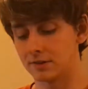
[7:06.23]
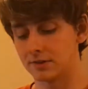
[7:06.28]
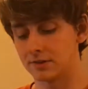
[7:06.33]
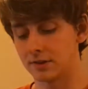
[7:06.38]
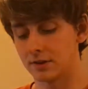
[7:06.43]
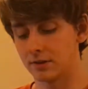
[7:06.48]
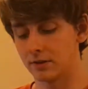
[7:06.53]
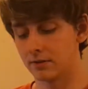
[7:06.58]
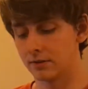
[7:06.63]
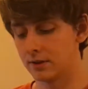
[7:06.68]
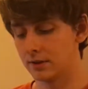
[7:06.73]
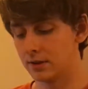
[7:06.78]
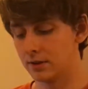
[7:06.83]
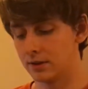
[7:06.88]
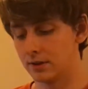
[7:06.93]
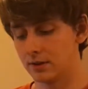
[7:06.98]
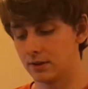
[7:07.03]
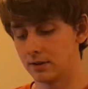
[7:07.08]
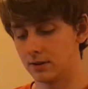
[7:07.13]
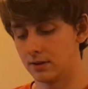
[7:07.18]
So
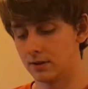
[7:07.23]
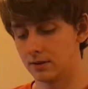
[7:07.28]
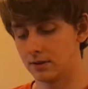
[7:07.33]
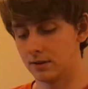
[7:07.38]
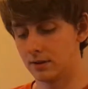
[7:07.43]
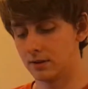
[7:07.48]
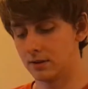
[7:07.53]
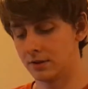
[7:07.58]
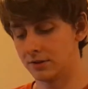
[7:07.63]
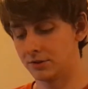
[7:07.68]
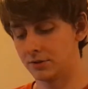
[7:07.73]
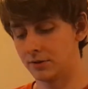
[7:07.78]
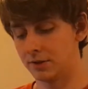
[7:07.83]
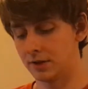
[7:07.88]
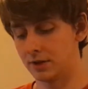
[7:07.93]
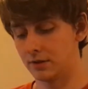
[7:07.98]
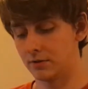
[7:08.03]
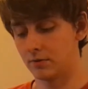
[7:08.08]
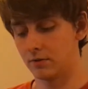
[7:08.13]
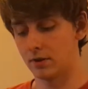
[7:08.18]
I'll do
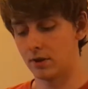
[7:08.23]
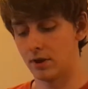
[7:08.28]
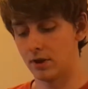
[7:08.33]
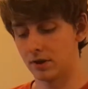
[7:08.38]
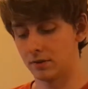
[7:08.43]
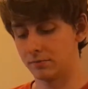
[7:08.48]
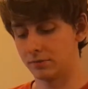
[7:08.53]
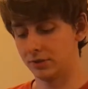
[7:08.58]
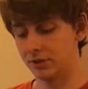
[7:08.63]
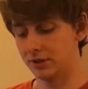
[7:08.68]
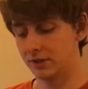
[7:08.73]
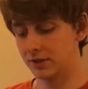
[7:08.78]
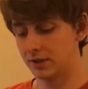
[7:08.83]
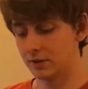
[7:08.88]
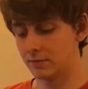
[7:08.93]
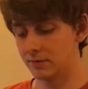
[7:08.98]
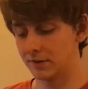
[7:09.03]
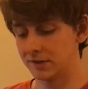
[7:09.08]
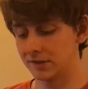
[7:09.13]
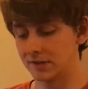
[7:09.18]
it completely
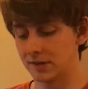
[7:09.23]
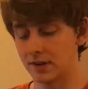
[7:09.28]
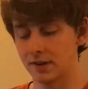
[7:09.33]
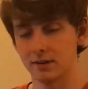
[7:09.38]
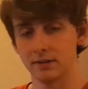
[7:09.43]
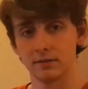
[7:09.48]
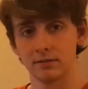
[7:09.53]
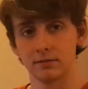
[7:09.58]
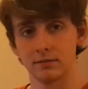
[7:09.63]
on one side.